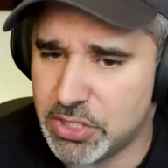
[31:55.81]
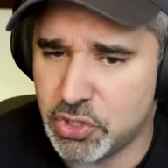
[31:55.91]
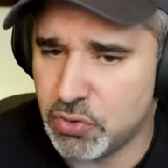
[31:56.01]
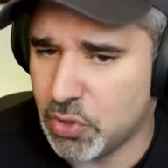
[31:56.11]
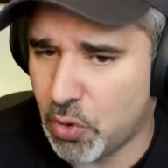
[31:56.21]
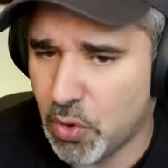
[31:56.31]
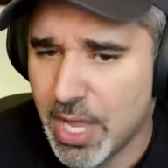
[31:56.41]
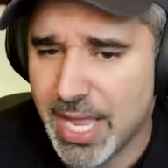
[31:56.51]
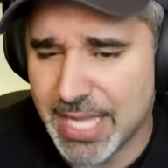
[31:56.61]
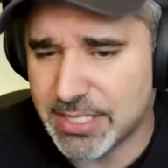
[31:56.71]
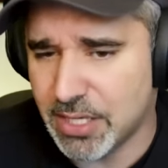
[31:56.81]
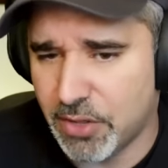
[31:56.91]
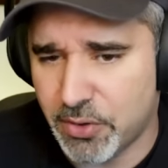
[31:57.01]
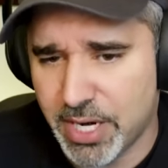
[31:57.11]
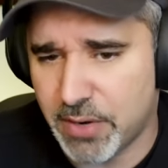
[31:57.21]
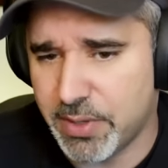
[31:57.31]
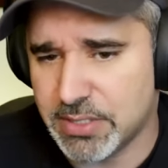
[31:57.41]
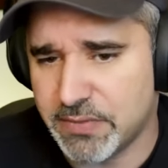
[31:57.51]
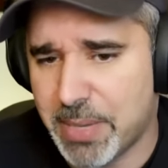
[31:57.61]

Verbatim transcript: Did you go into other areas of the